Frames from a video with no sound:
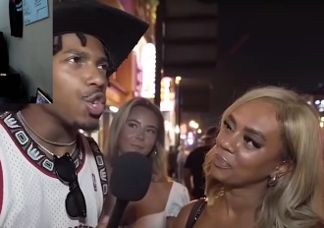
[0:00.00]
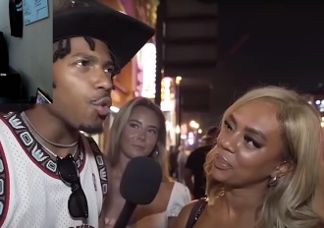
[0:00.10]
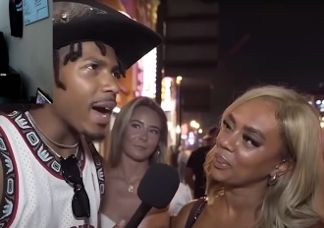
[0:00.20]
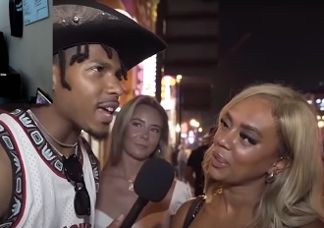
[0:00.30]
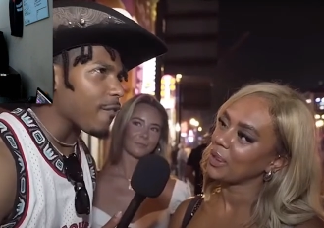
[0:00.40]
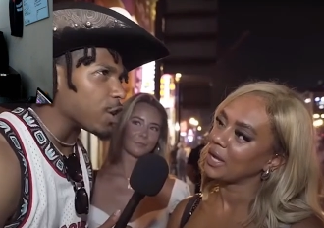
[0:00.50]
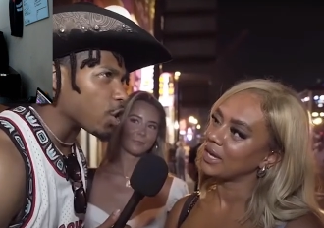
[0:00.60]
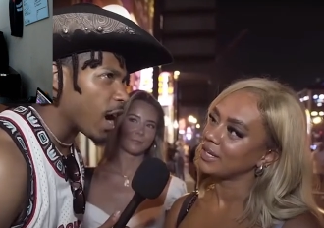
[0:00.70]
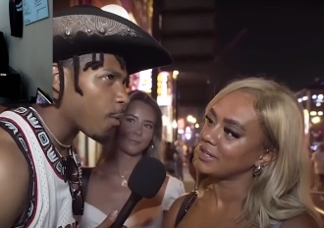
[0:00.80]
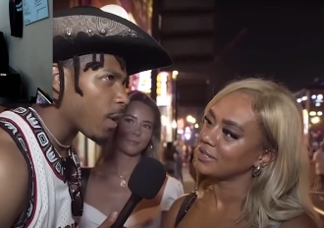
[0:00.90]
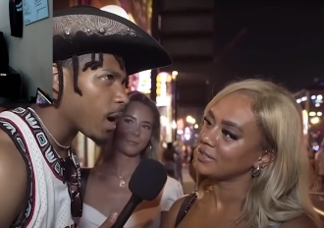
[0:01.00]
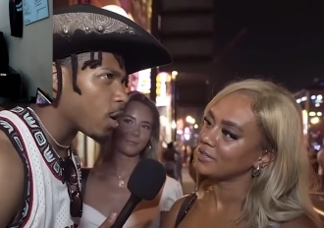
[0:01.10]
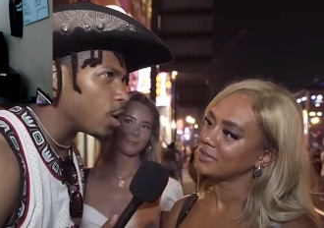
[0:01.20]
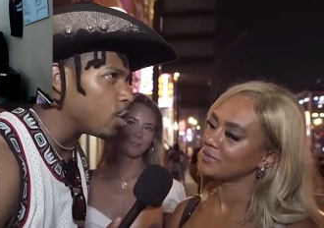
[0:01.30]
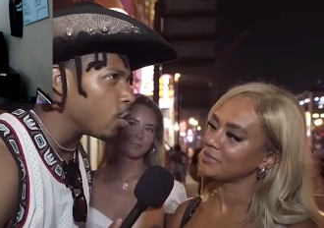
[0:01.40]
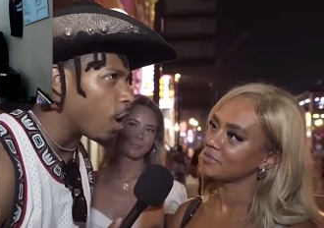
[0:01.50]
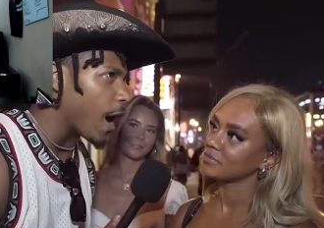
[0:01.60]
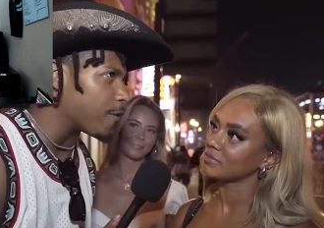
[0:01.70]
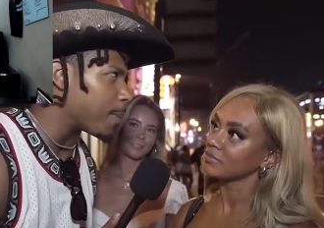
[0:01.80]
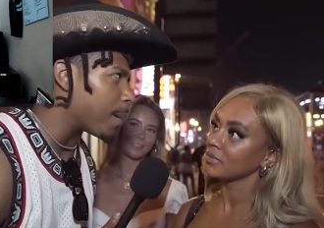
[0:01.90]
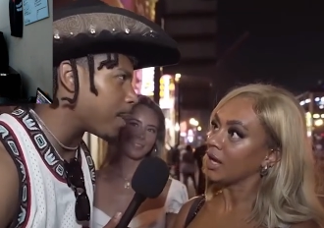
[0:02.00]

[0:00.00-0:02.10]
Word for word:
Speaker 1: Would you rather have a train ran on you or have a